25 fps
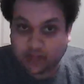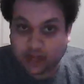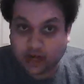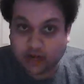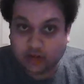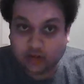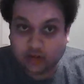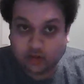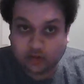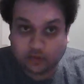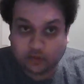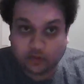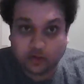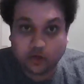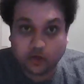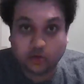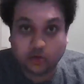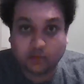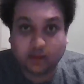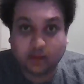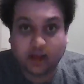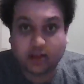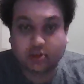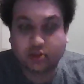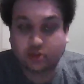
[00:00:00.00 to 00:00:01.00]
That is
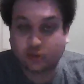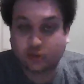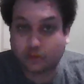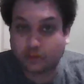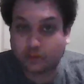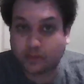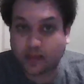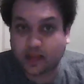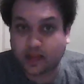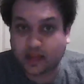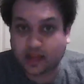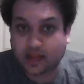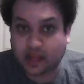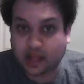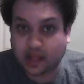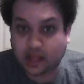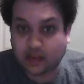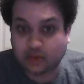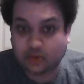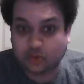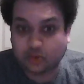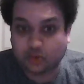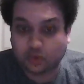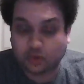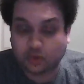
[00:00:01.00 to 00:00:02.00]
viewed by so many
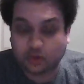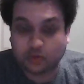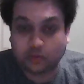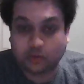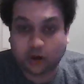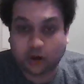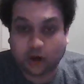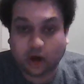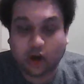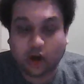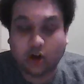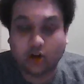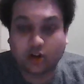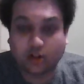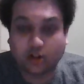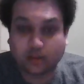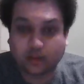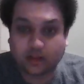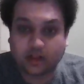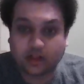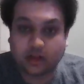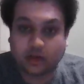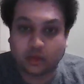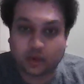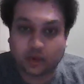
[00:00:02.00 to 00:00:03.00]
as
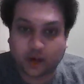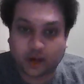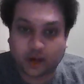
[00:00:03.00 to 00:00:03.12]
arguably the